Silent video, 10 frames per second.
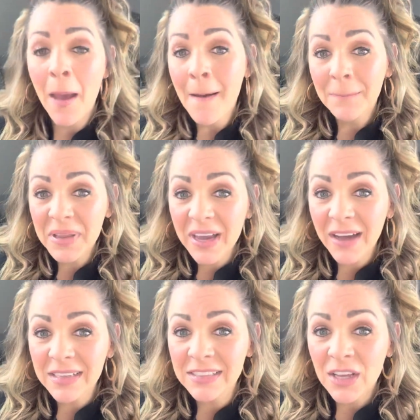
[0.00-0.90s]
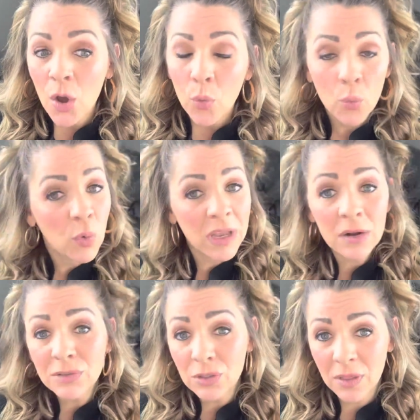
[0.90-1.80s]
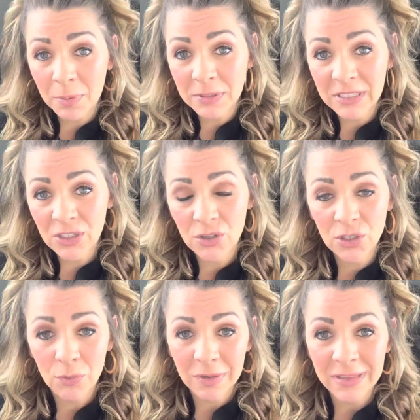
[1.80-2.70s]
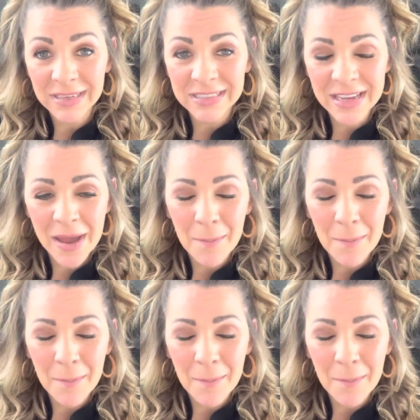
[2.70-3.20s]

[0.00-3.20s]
because we don't do the procedure to release it,